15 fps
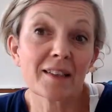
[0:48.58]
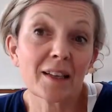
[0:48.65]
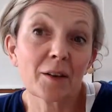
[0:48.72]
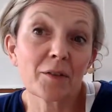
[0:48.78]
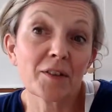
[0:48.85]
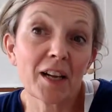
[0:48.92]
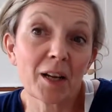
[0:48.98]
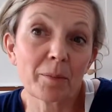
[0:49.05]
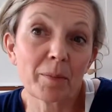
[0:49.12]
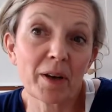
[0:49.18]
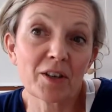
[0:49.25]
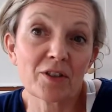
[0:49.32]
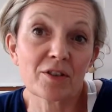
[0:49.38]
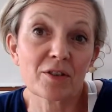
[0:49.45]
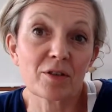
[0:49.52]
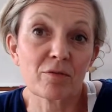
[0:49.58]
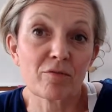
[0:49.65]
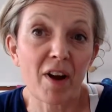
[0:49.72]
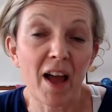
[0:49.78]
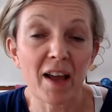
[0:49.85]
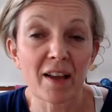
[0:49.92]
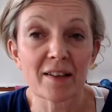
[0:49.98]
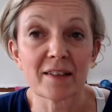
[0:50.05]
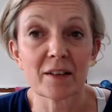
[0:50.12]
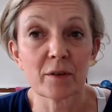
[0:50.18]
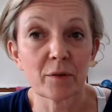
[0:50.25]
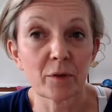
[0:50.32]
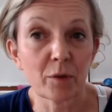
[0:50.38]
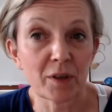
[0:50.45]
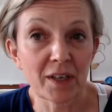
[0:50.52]
of telling patients to rest and
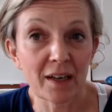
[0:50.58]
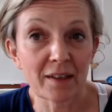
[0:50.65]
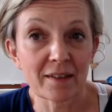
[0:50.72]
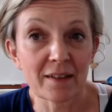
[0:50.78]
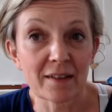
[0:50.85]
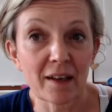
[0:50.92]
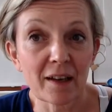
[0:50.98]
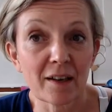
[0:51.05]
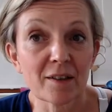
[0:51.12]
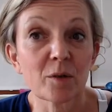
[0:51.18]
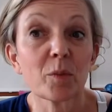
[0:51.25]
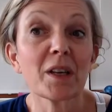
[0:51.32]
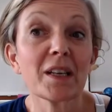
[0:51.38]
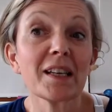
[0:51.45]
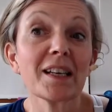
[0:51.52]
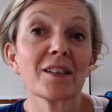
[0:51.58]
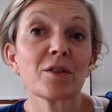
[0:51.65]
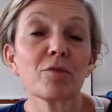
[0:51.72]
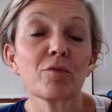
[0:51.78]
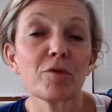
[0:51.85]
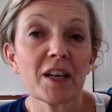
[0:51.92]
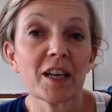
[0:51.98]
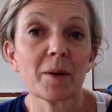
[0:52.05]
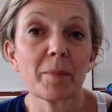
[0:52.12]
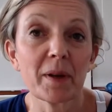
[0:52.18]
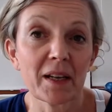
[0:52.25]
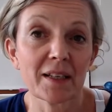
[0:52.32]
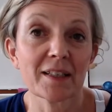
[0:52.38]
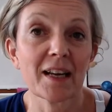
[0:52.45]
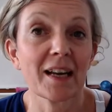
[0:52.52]
avoid exercise, we need to
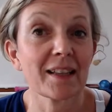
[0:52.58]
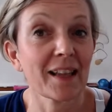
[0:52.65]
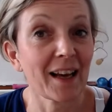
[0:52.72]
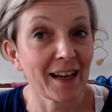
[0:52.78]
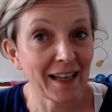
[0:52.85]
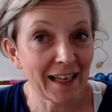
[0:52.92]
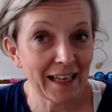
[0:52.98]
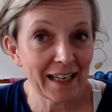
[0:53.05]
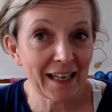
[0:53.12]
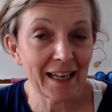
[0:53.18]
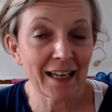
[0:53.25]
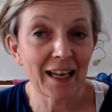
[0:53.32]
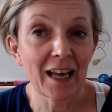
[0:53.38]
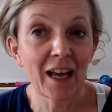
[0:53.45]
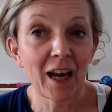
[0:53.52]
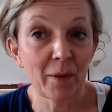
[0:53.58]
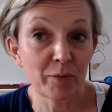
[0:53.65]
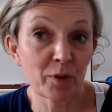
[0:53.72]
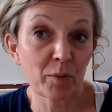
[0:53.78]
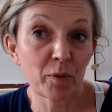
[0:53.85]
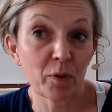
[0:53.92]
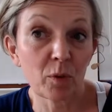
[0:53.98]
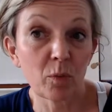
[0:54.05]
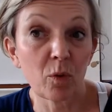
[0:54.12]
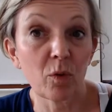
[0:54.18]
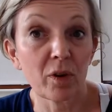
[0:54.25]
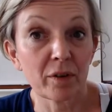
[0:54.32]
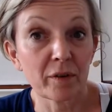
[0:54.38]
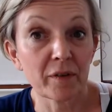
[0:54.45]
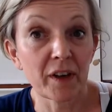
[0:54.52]
rehabilitate that healing abdominal wall
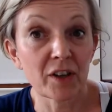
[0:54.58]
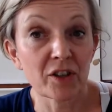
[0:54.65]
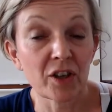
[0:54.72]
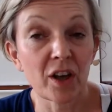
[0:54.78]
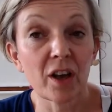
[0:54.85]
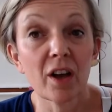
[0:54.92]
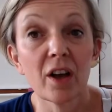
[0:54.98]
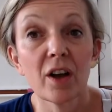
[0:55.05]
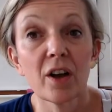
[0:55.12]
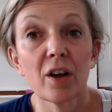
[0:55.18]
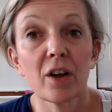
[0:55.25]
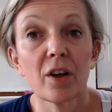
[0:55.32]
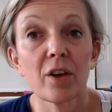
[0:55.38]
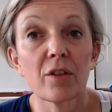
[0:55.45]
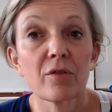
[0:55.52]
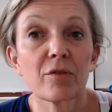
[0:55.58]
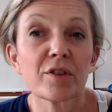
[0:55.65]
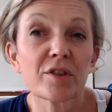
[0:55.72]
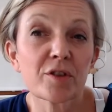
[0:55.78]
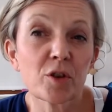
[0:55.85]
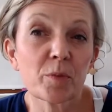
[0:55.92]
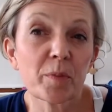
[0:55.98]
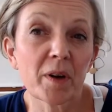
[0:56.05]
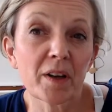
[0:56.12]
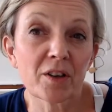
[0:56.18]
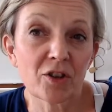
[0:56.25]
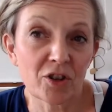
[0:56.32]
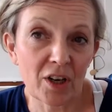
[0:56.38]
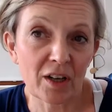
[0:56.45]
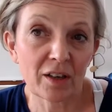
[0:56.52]
and fascia through super
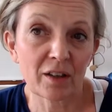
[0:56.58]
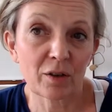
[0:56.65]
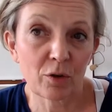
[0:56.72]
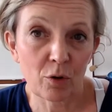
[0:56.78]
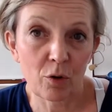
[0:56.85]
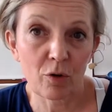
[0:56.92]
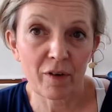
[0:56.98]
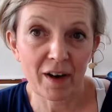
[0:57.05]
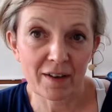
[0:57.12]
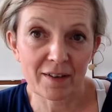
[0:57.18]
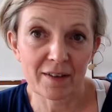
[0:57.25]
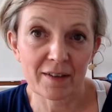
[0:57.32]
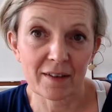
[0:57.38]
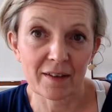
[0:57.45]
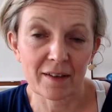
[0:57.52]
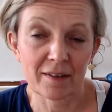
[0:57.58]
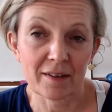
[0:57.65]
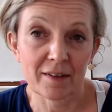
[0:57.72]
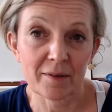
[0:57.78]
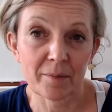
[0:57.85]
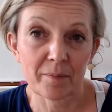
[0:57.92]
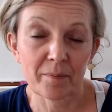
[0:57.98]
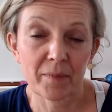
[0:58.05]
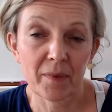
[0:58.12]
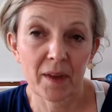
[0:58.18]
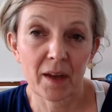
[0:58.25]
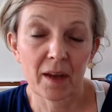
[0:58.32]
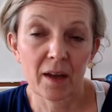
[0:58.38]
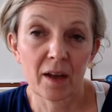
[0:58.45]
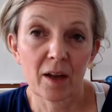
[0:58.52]
gentle core exercises.
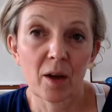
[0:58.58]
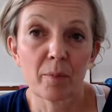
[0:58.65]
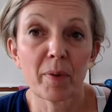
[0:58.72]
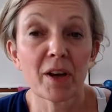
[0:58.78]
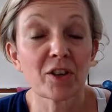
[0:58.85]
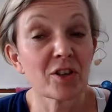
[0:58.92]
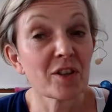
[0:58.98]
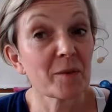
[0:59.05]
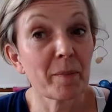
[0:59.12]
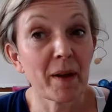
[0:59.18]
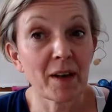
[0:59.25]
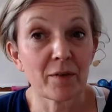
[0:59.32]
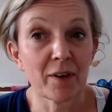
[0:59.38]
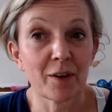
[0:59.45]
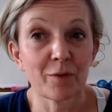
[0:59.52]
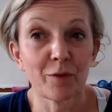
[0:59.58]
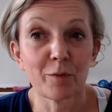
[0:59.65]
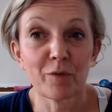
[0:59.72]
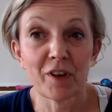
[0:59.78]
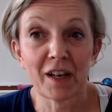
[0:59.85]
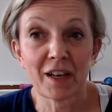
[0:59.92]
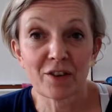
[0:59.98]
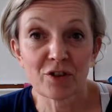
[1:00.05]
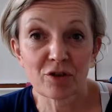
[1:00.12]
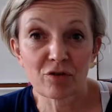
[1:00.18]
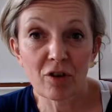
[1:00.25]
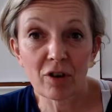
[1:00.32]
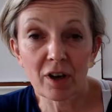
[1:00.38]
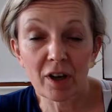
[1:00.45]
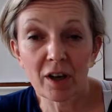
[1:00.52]
Patients benefit from feeling
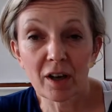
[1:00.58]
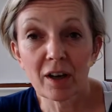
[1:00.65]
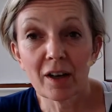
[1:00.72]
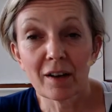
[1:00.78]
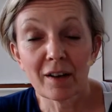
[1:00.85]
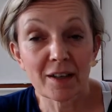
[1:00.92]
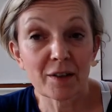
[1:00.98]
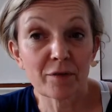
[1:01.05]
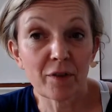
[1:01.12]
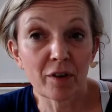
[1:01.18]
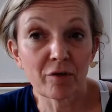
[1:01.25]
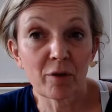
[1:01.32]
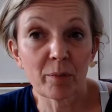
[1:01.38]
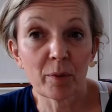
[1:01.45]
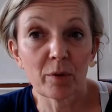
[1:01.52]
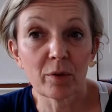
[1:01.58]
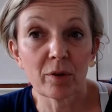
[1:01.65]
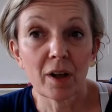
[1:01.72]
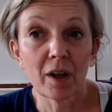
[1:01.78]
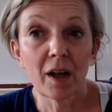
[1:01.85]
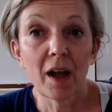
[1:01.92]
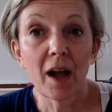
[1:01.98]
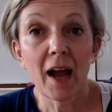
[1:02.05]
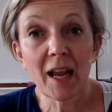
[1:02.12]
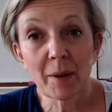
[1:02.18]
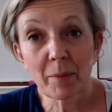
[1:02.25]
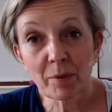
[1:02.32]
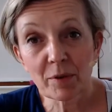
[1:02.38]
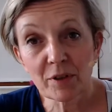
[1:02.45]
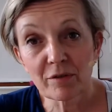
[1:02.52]
stronger, less vulnerable,
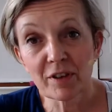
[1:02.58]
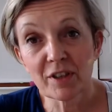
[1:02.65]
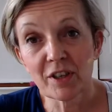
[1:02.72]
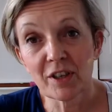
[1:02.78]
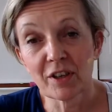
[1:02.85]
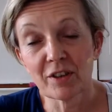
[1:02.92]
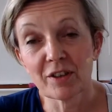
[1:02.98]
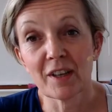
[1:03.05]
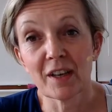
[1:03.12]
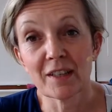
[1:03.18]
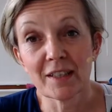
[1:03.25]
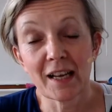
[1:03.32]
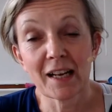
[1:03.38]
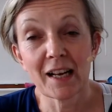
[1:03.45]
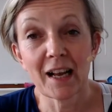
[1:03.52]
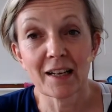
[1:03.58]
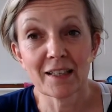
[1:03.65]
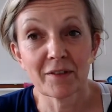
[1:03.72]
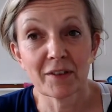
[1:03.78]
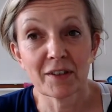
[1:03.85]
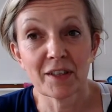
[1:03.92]
able to return to their daily activities